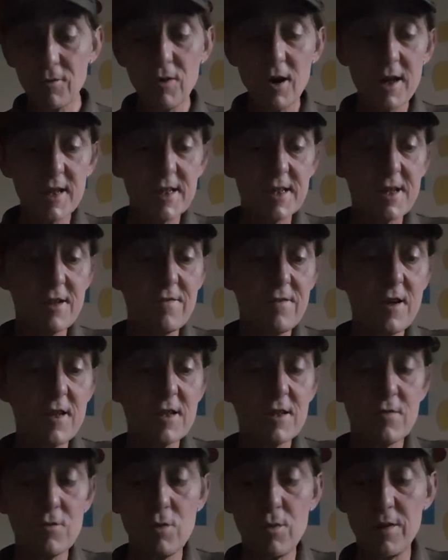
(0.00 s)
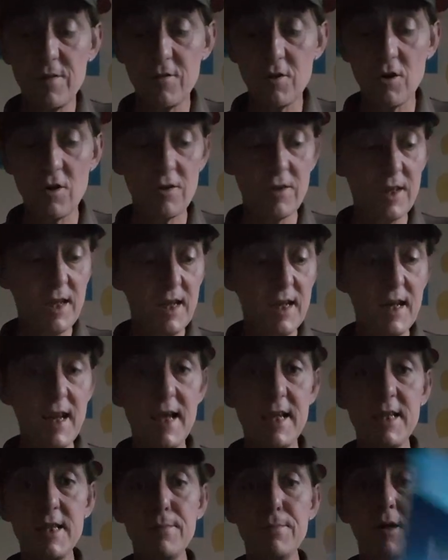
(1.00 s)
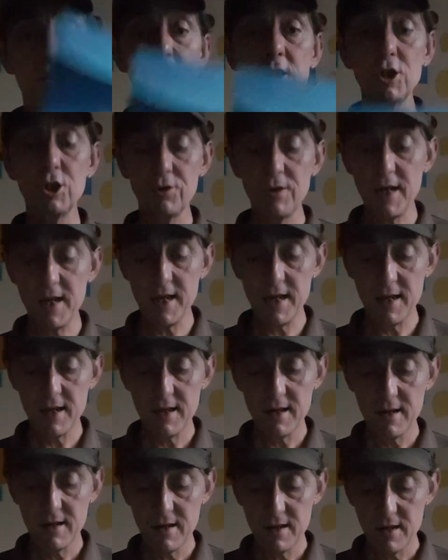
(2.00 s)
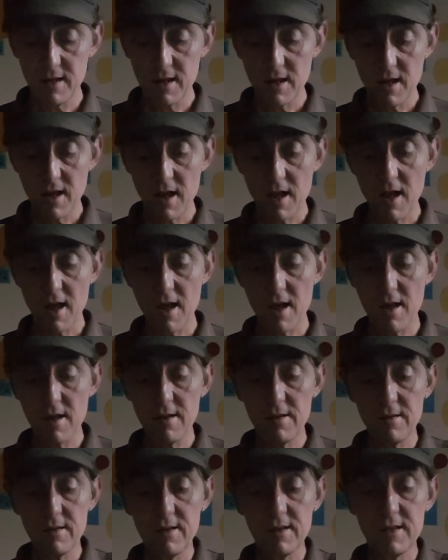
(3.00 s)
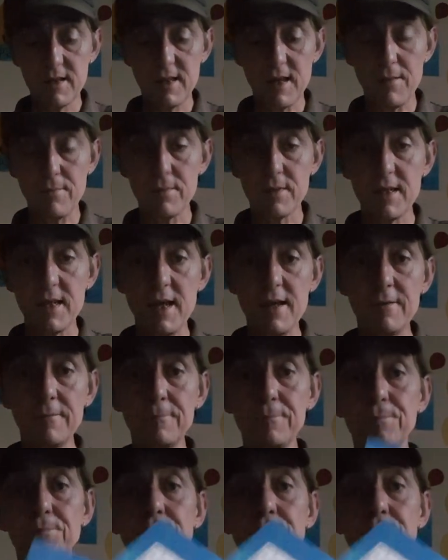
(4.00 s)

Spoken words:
Right, so first of all we've got the Lady Marjorie stamp set.